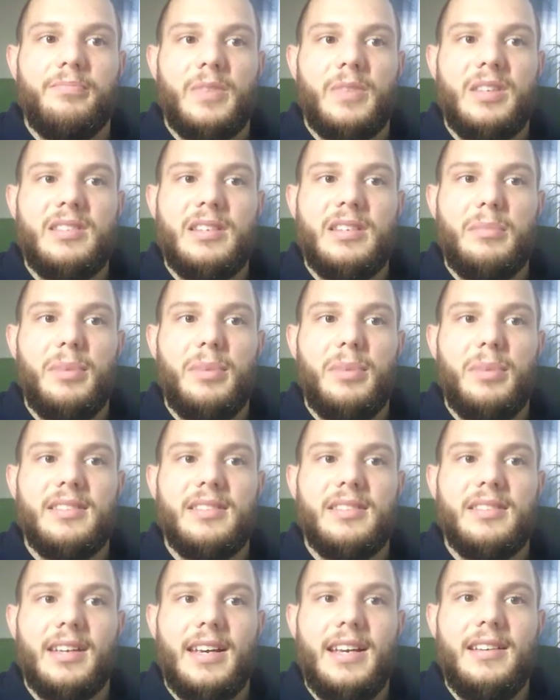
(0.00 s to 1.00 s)
disabling
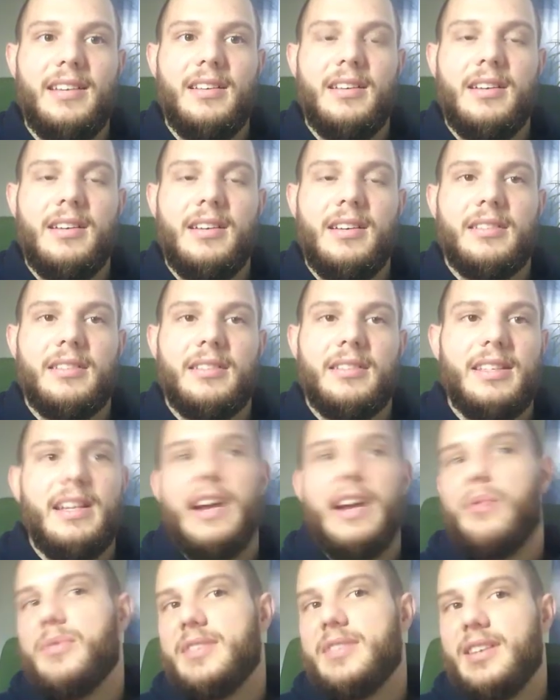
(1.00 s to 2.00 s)
this again, then
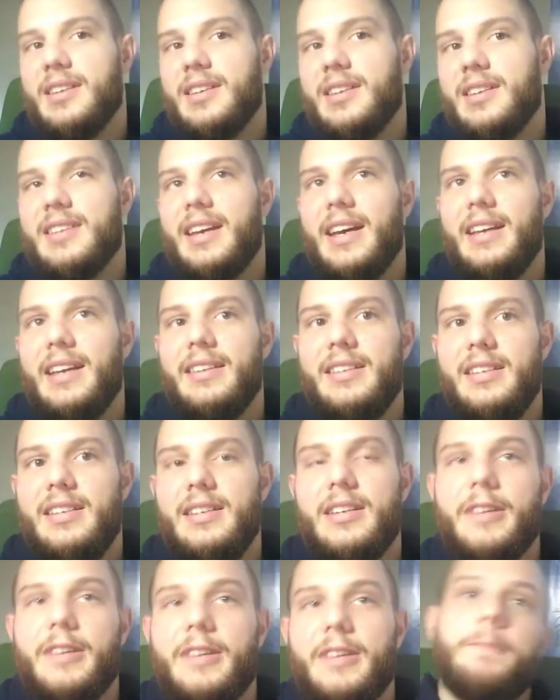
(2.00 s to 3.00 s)
everything is again
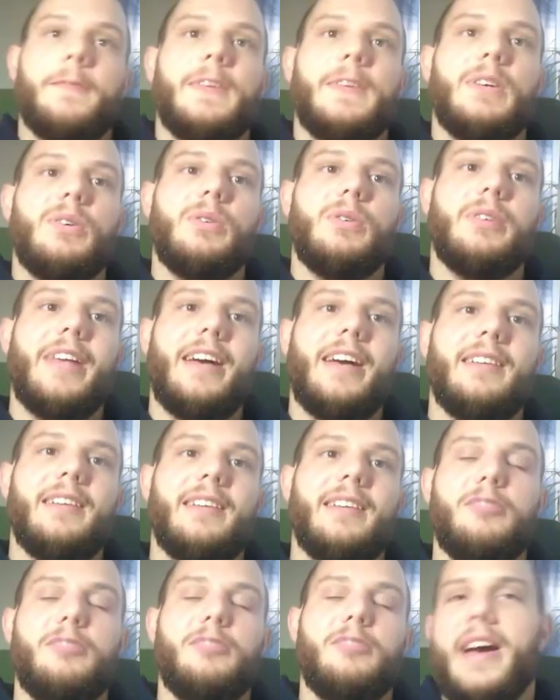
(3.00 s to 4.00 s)
here. So yeah,
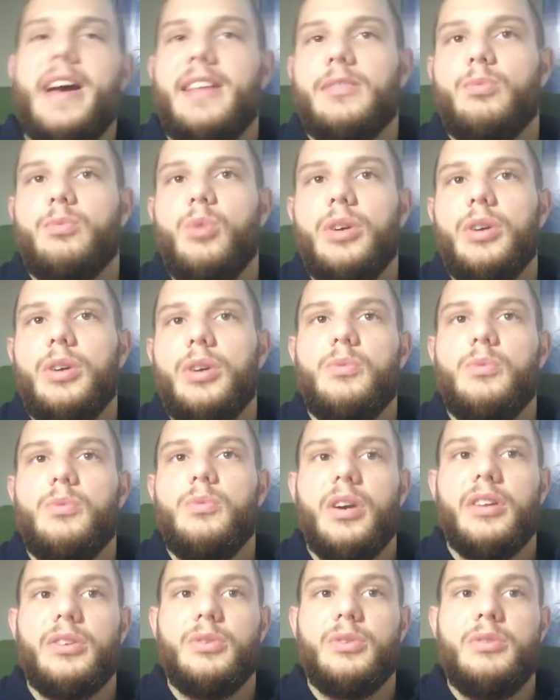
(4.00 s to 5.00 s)
it depends what you
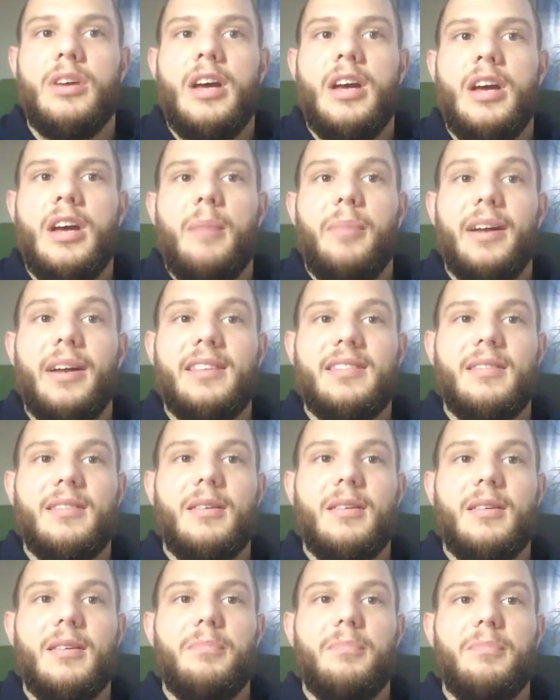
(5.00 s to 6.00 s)
want to do. But
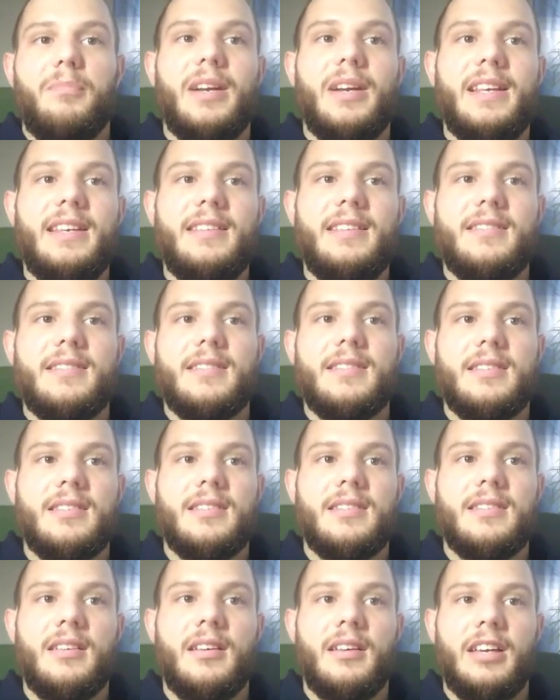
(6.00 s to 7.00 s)

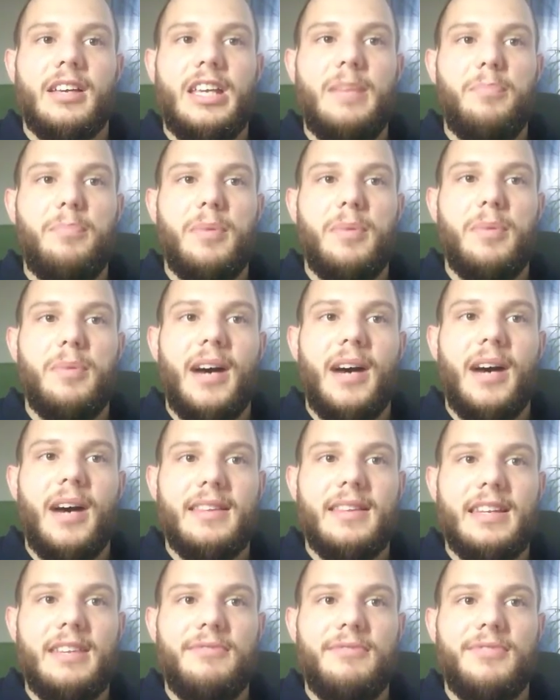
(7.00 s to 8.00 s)
please keep in
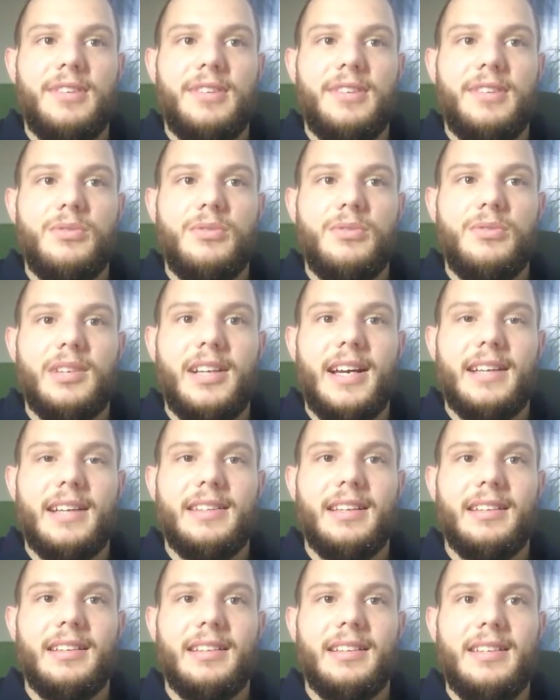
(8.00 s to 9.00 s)
mind, if you
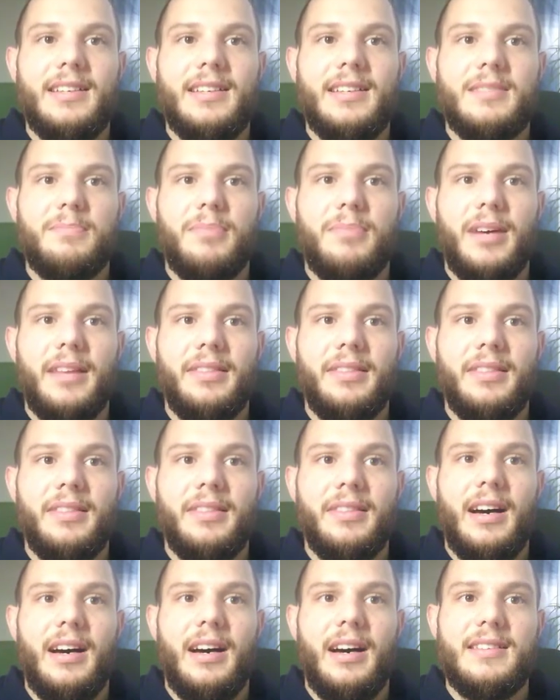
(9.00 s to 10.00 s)
selecting this
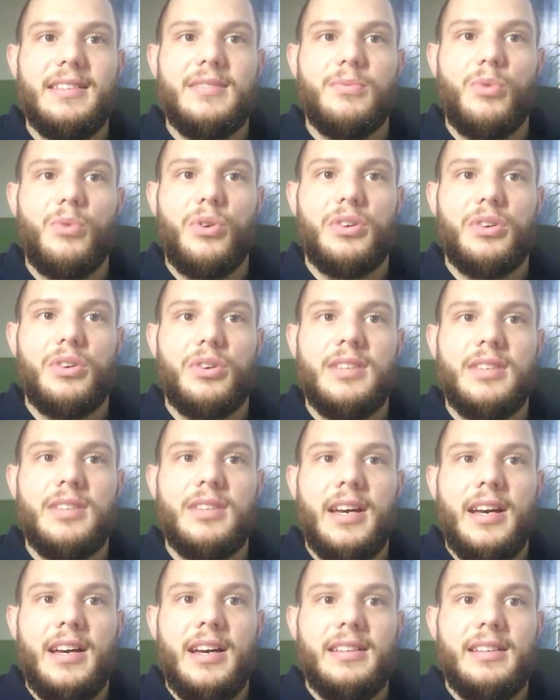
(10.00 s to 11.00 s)
button, this vertex,
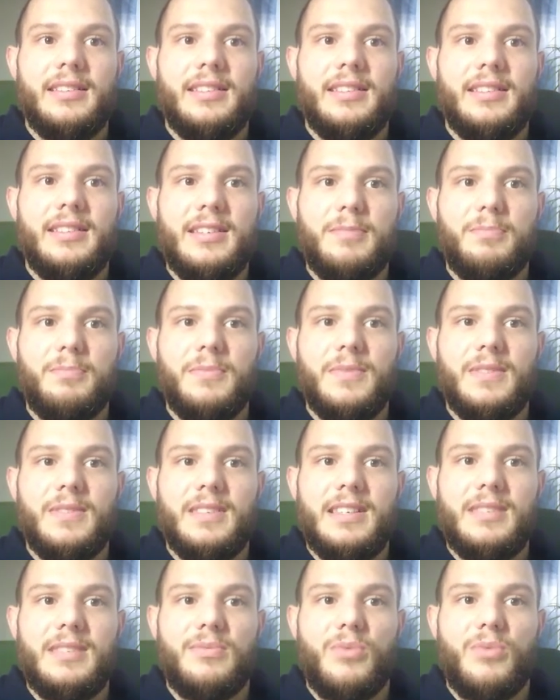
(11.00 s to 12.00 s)
this
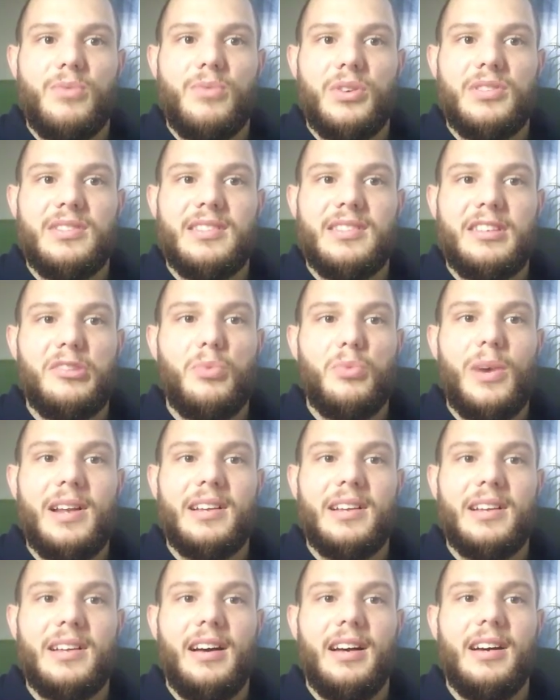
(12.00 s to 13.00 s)
vertex is as
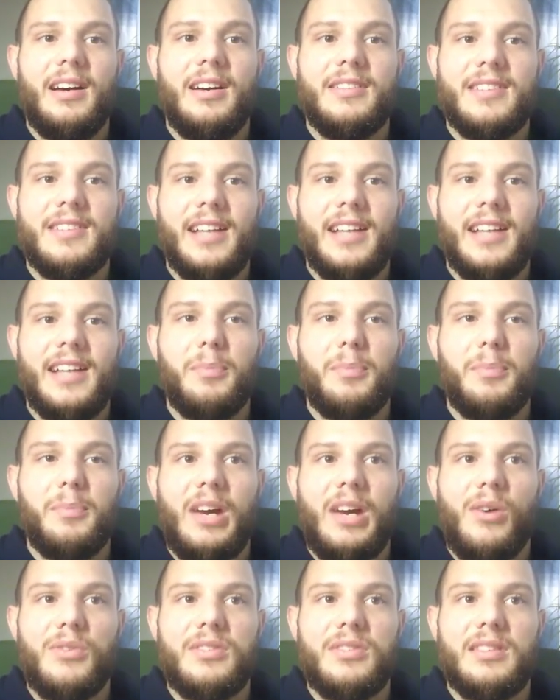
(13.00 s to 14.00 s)
well selected
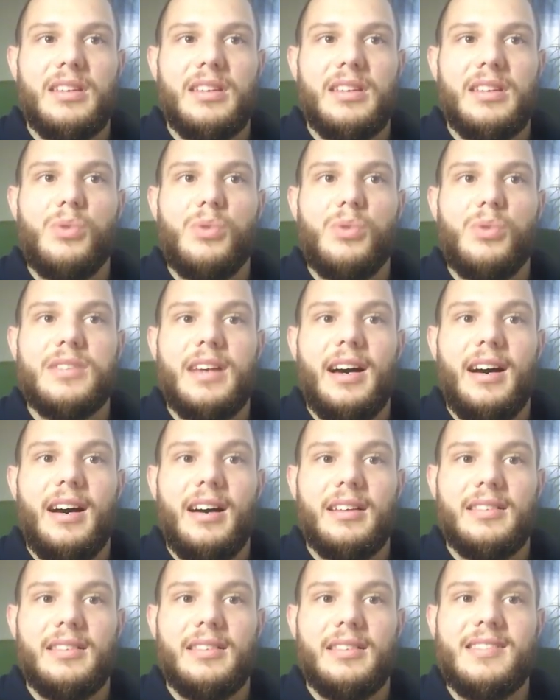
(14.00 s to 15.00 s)
because those
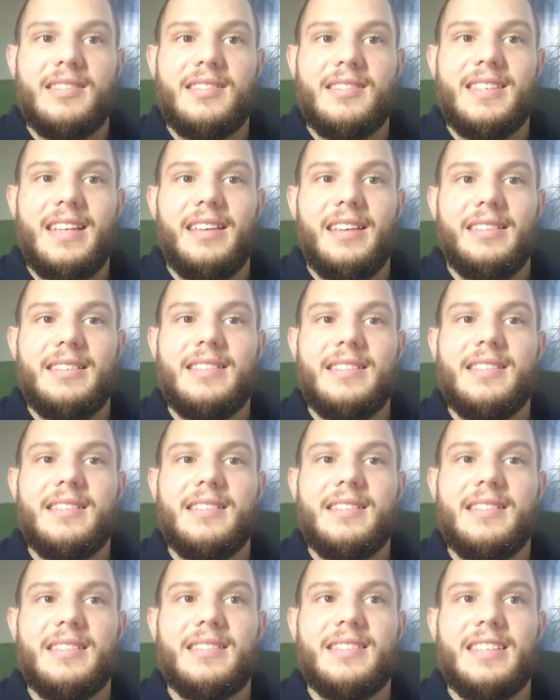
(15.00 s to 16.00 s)
are this
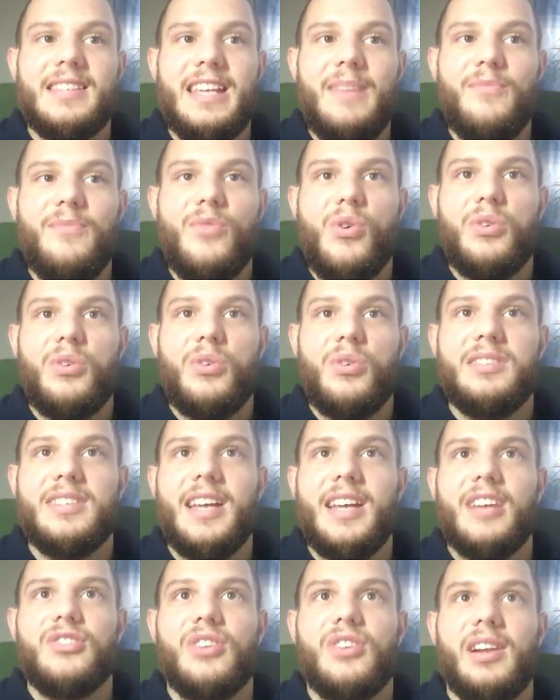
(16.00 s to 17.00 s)
is the same vertex
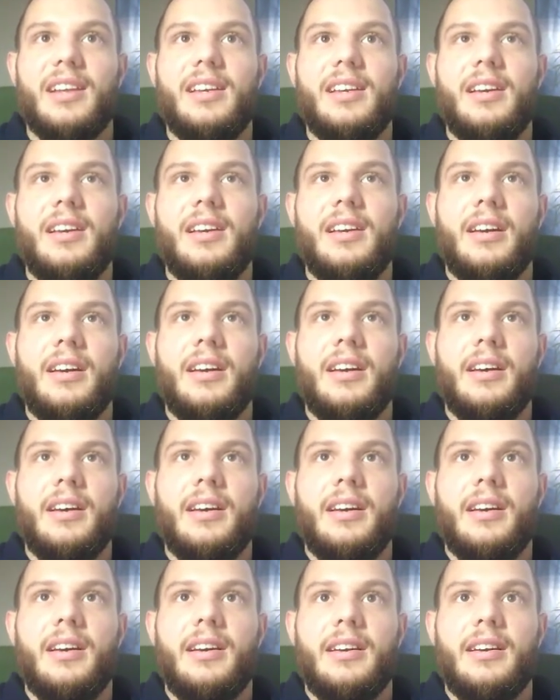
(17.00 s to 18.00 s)
actually.
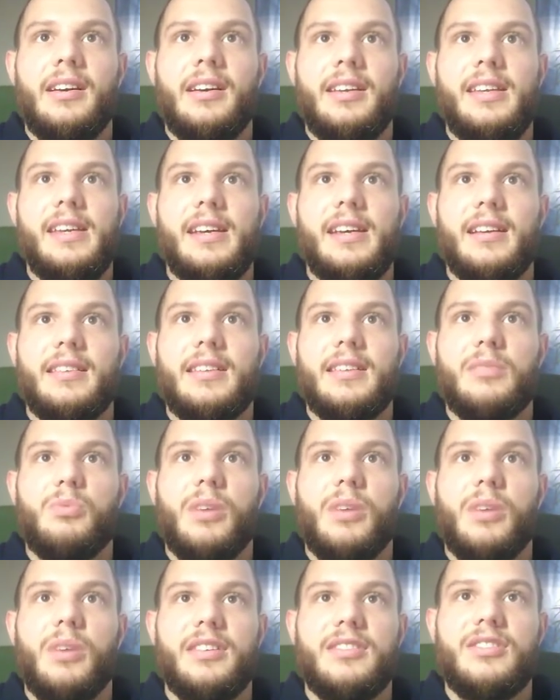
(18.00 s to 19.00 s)
Here, this
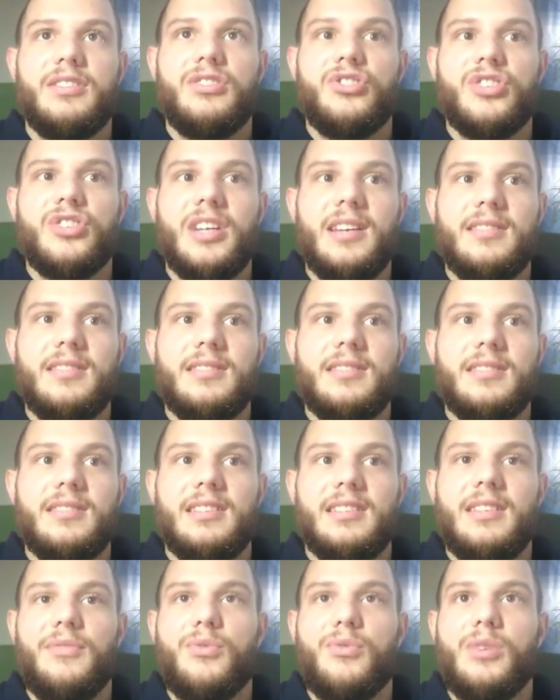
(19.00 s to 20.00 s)
one. This is just a
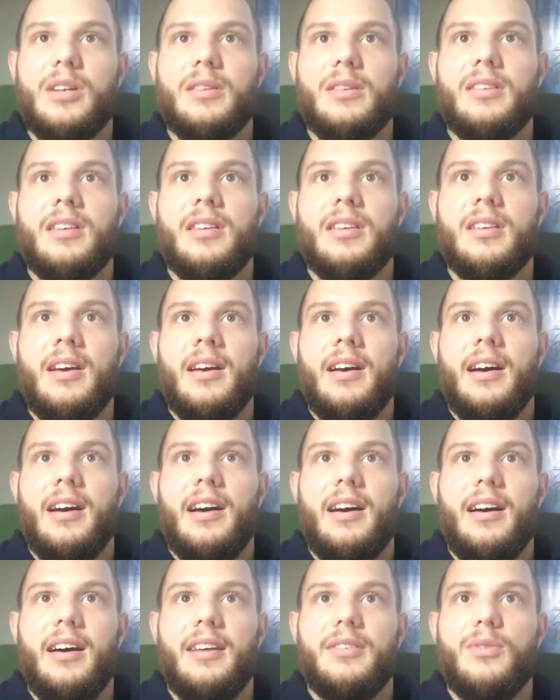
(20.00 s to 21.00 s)
different
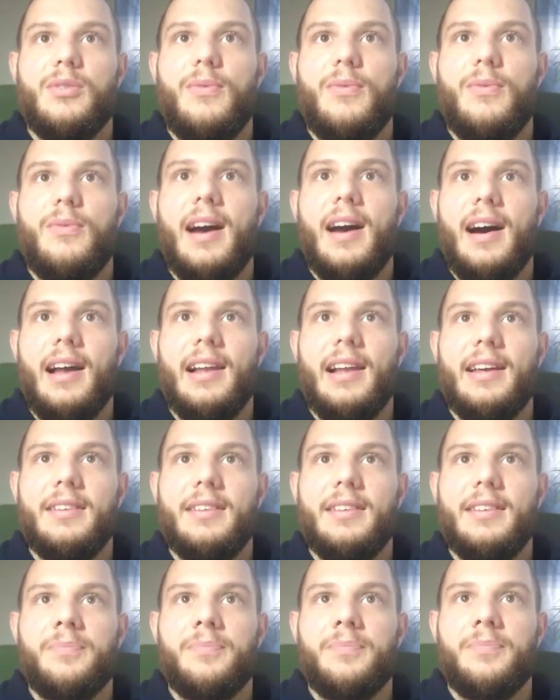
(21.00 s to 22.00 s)
UV
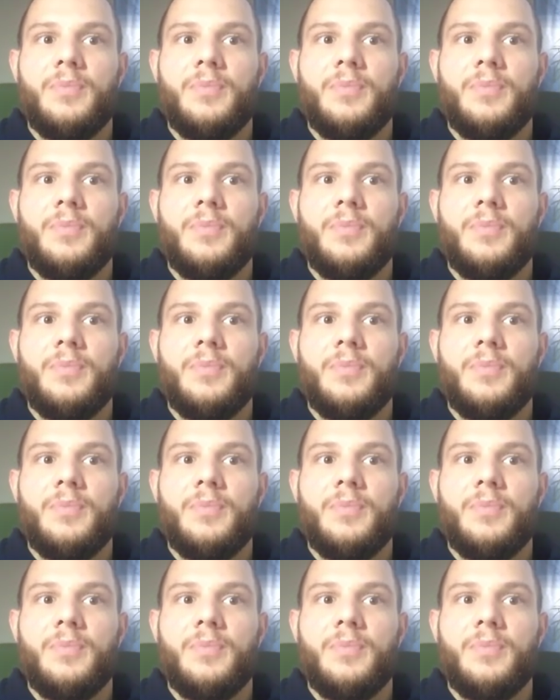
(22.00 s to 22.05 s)
island,